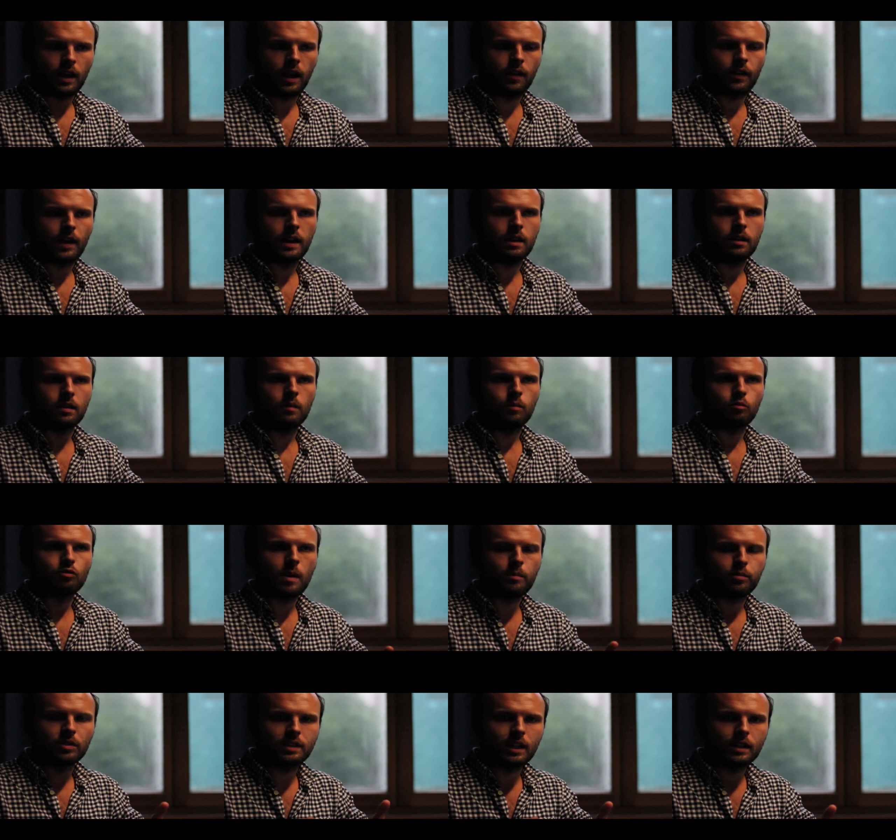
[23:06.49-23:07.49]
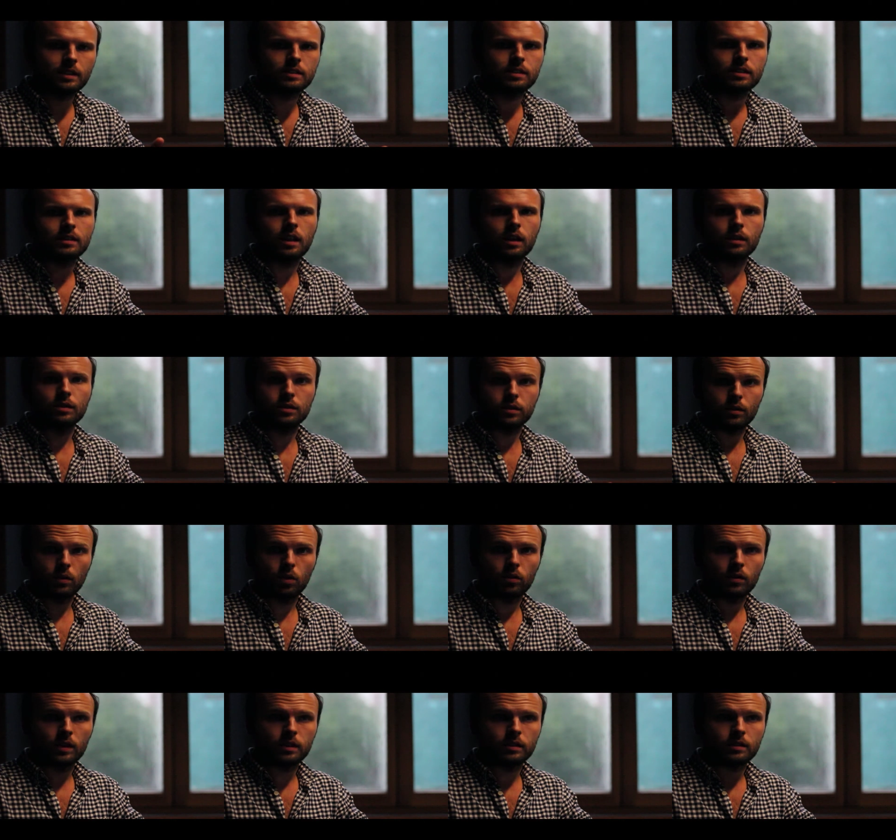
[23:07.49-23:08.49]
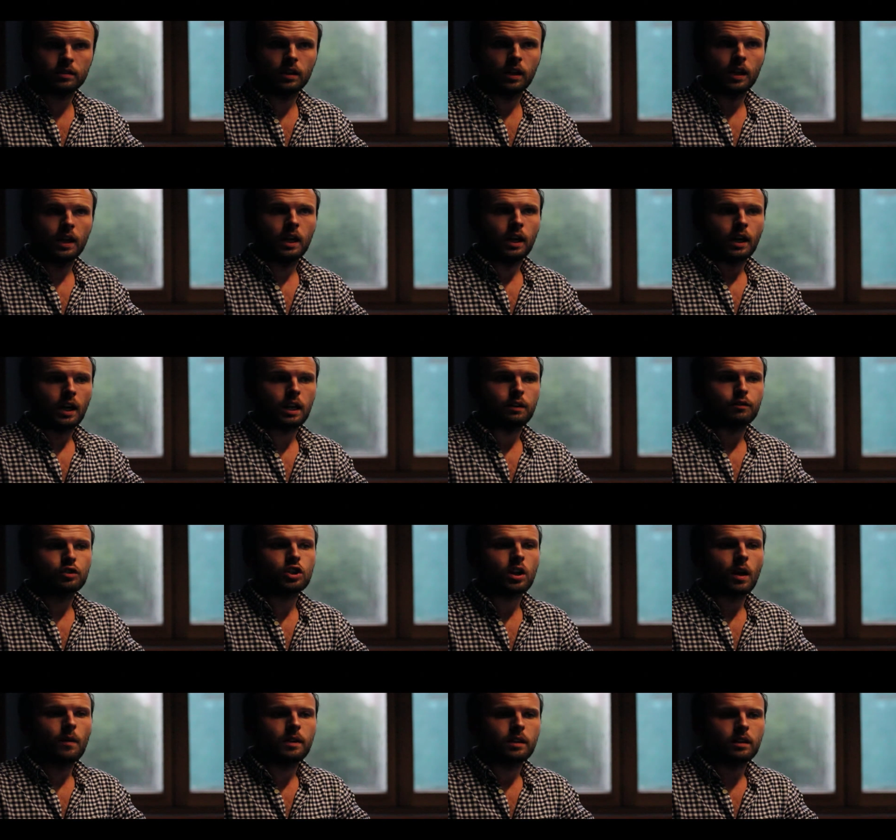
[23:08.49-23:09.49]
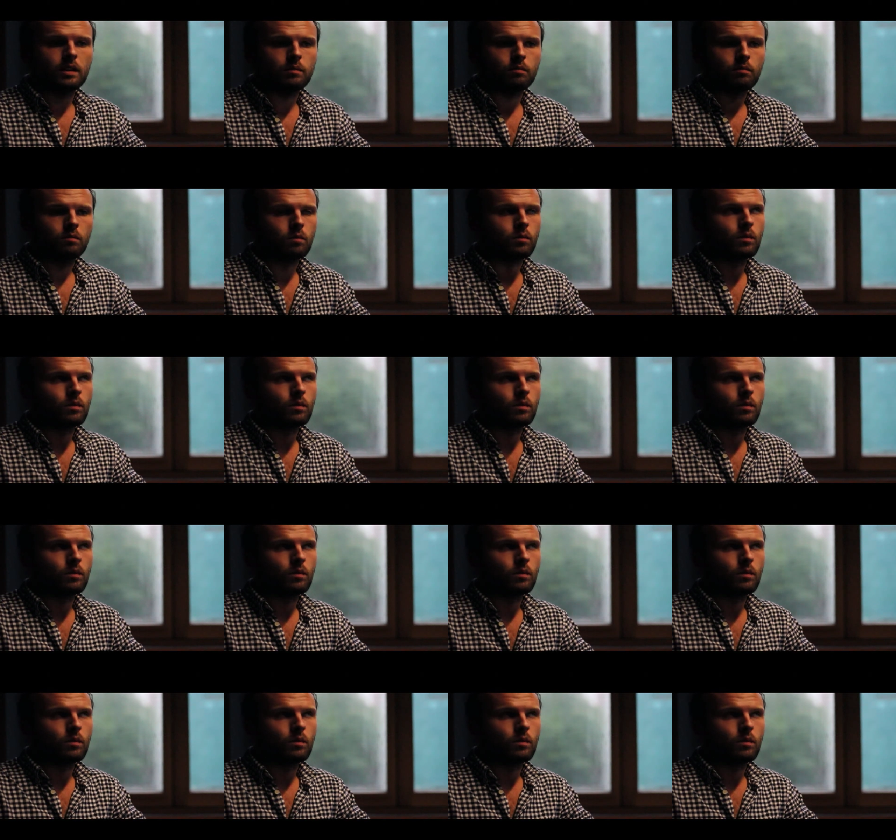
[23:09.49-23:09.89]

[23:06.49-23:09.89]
and then representing those stories, kind of showing